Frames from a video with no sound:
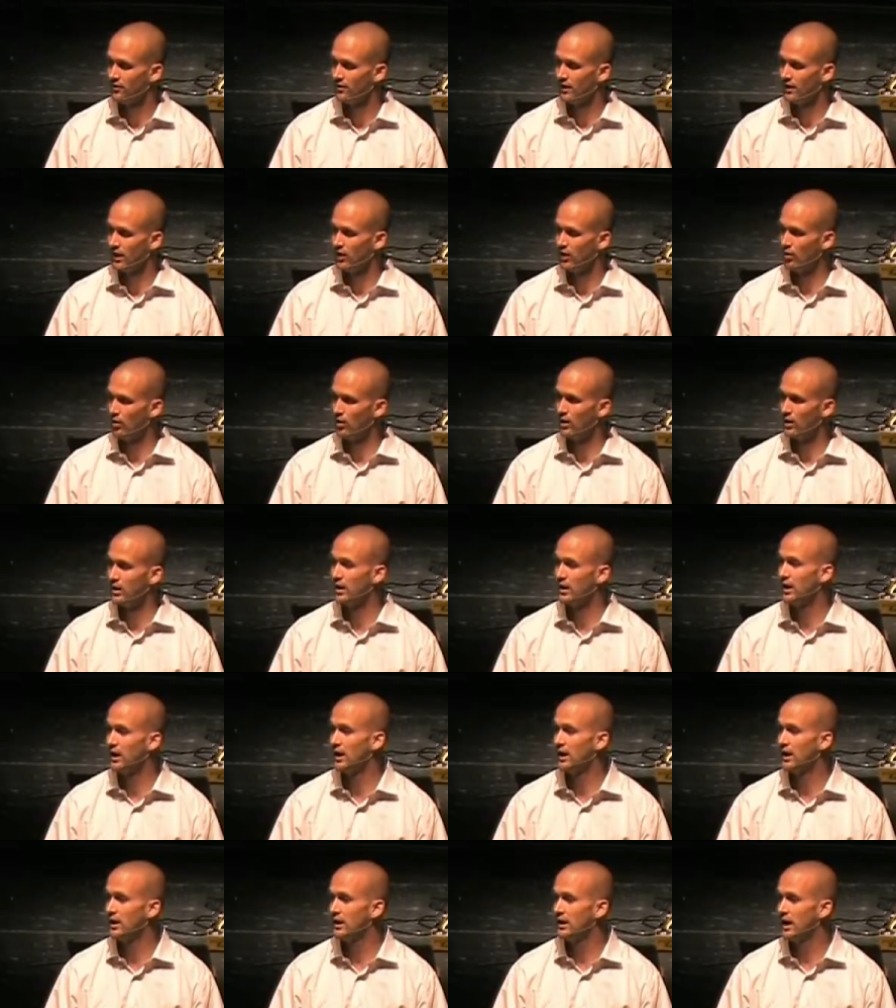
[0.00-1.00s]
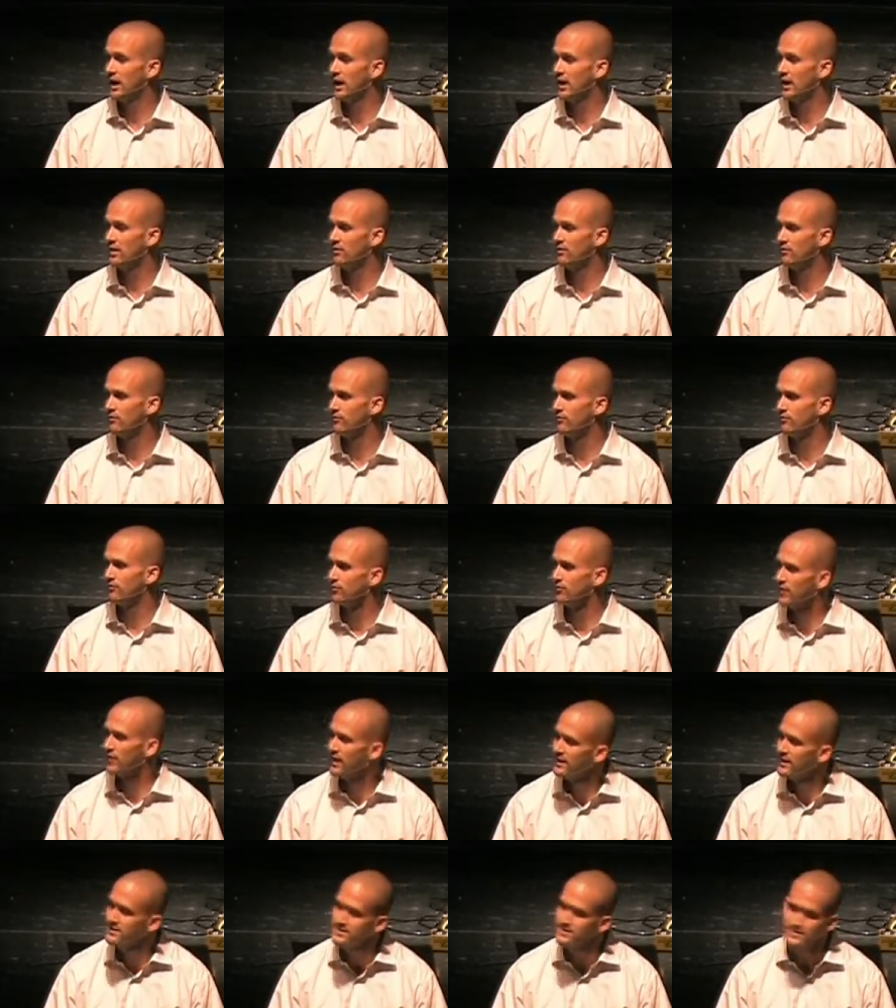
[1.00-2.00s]
Now, a gun and
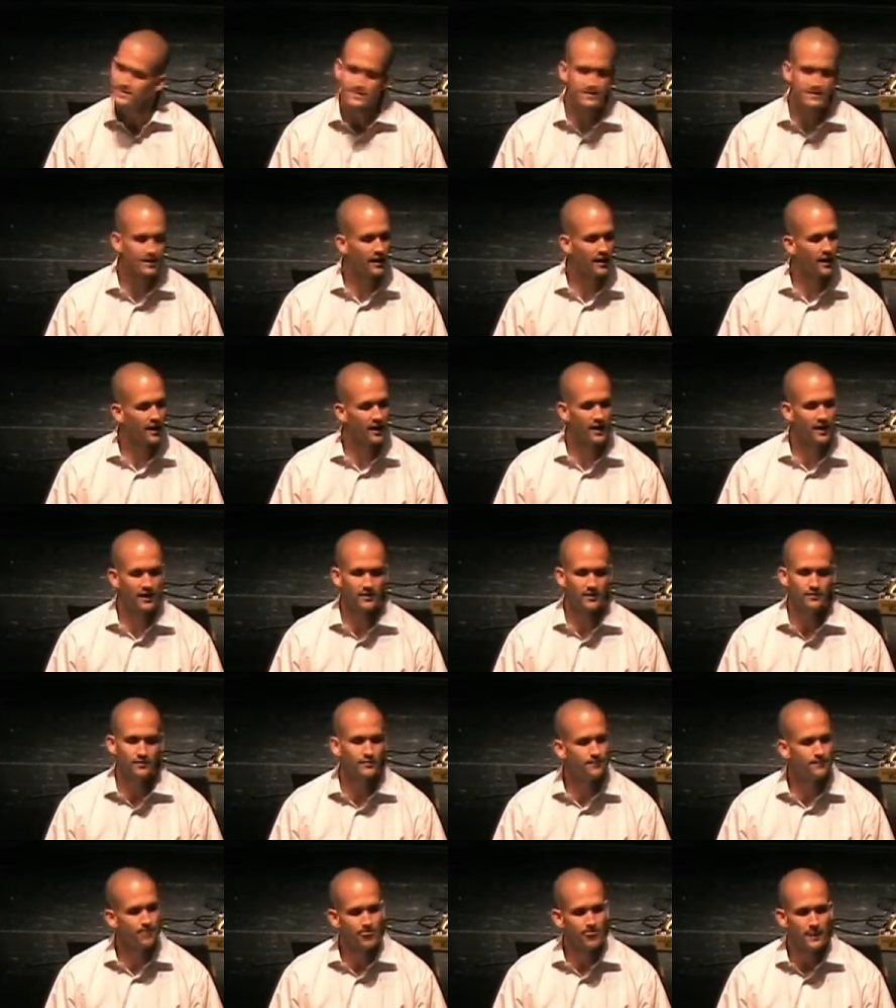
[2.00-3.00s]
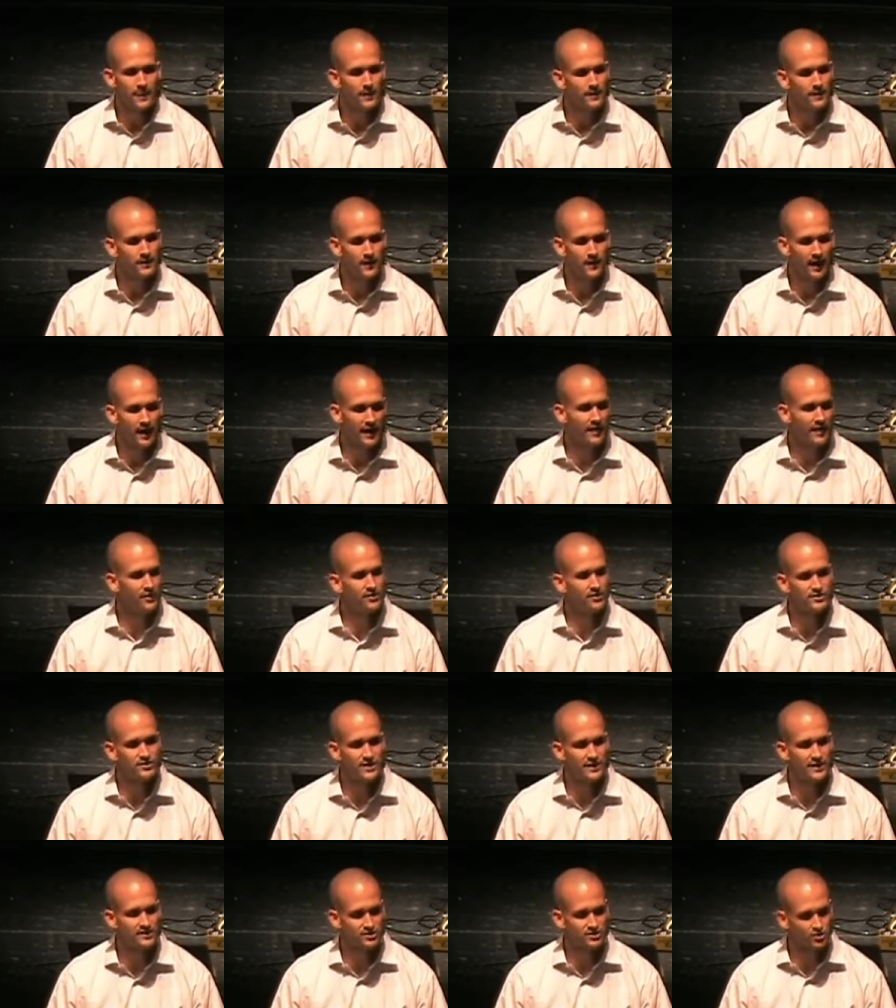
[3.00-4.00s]
friends and
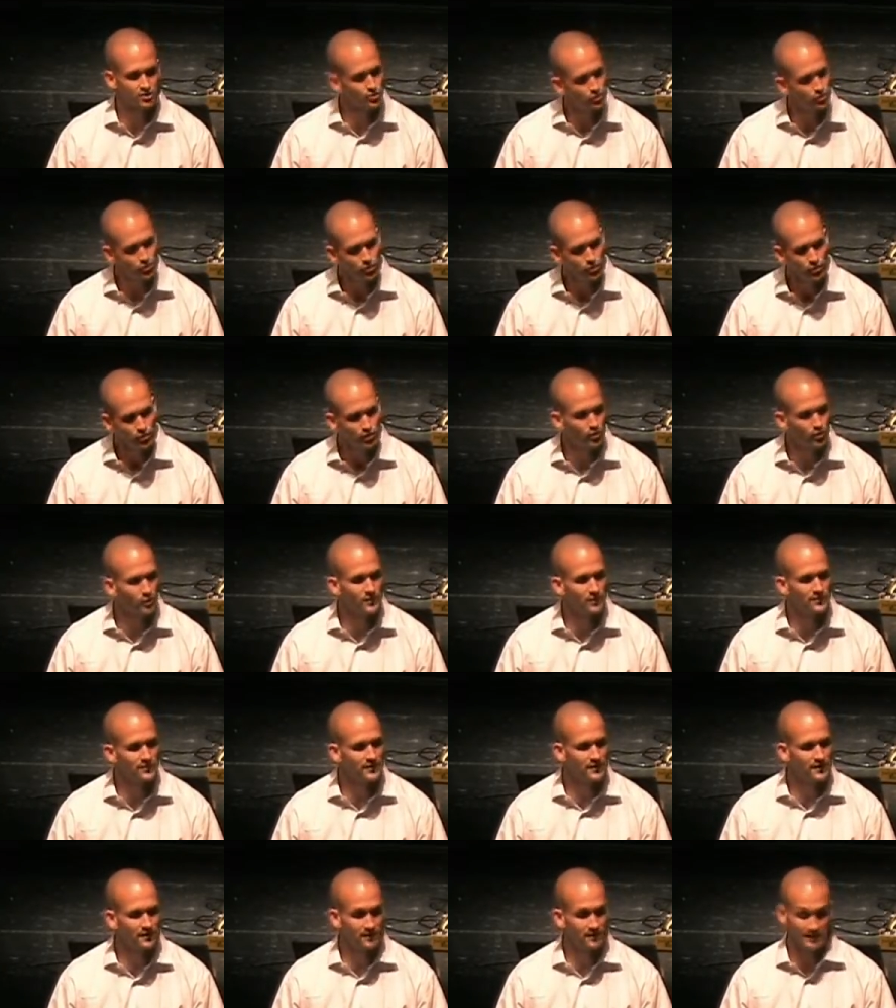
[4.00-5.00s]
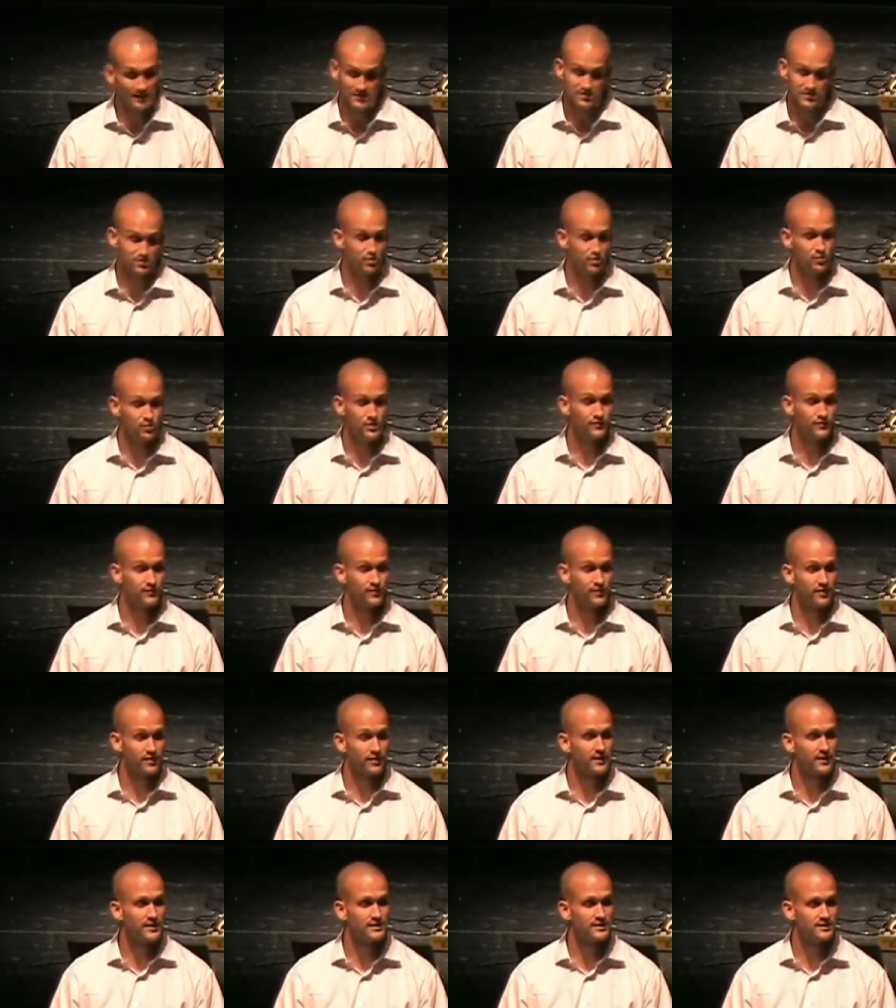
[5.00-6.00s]
haters at school, or that's two different
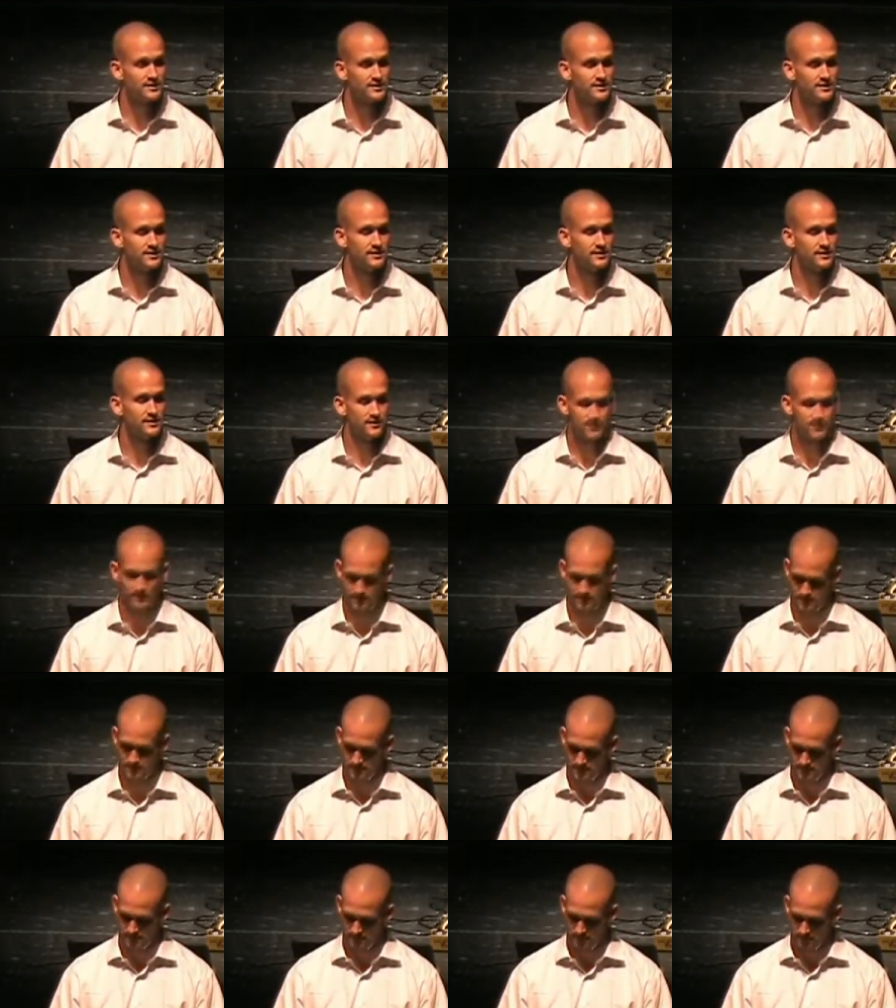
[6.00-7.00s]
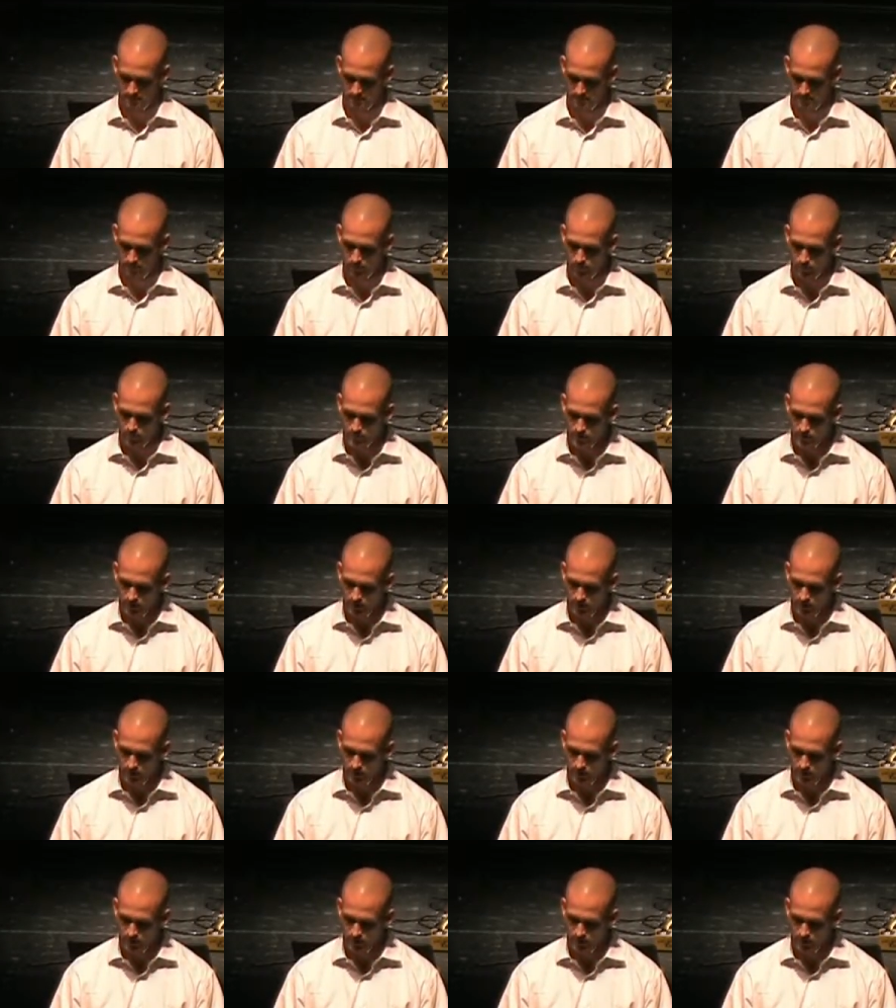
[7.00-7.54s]
things. But we're